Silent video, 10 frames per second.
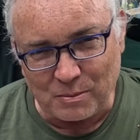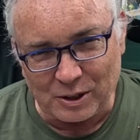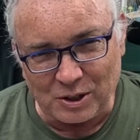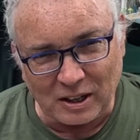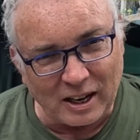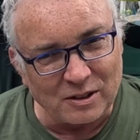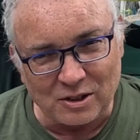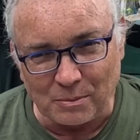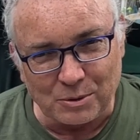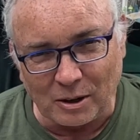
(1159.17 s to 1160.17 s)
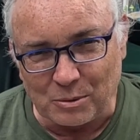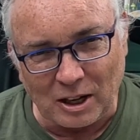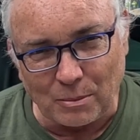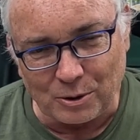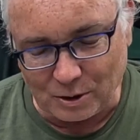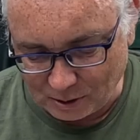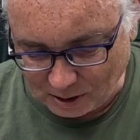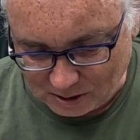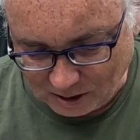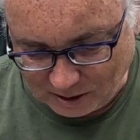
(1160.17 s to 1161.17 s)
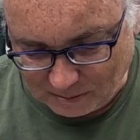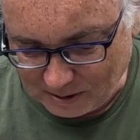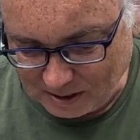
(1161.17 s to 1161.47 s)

much again, sometimes double the cooking time,